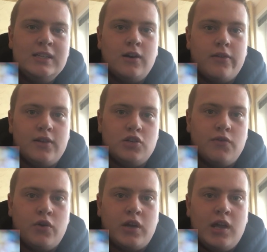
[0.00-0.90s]
I think
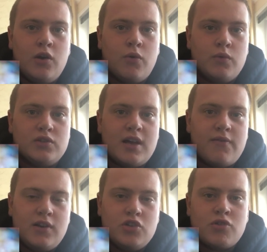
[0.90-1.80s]
Javon Kinlaw would
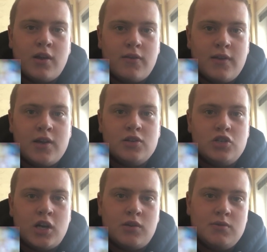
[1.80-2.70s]
definitely strengthen that
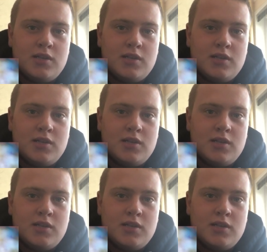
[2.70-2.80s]
Jaguars